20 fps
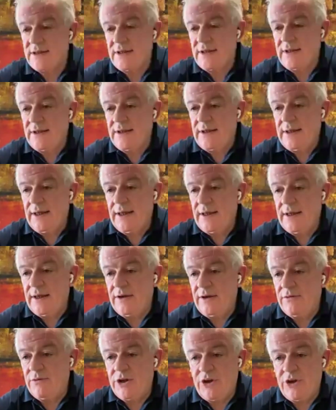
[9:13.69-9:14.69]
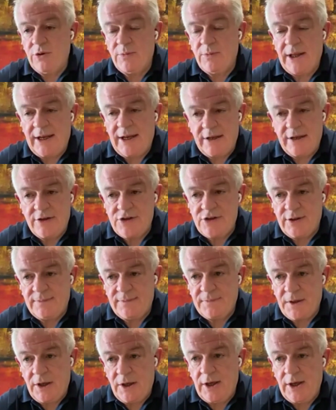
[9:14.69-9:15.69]
renewable energy,
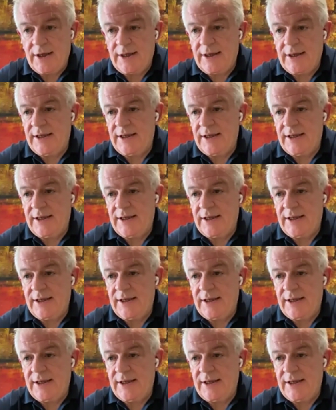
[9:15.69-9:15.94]
i.e.,